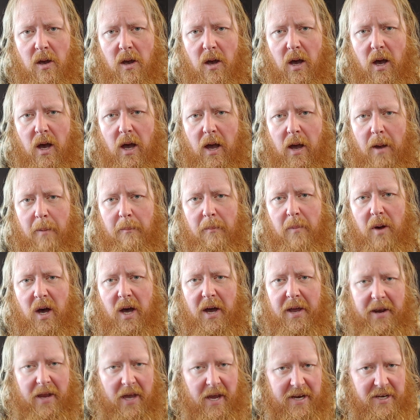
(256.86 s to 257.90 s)
um,
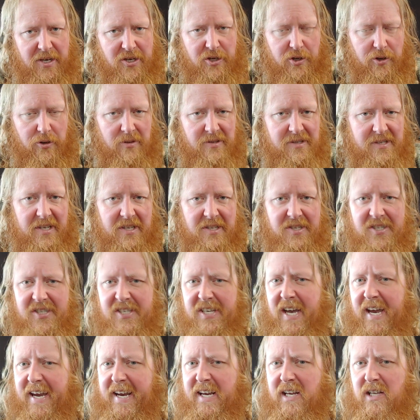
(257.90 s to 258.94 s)
on iTunes at
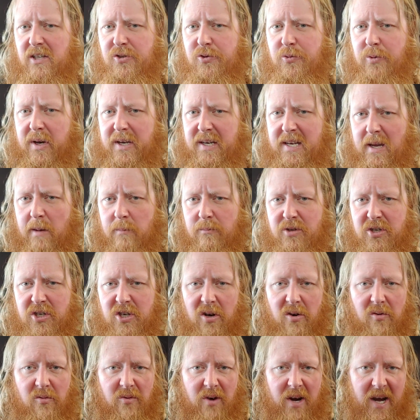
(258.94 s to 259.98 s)
Zion's
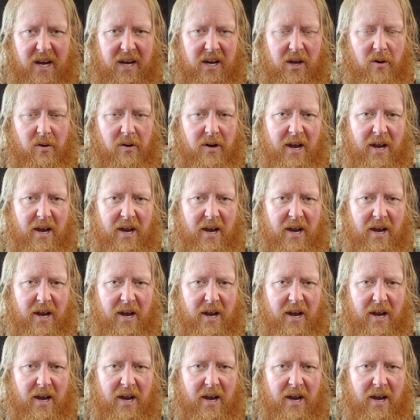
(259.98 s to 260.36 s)
Redemption Radio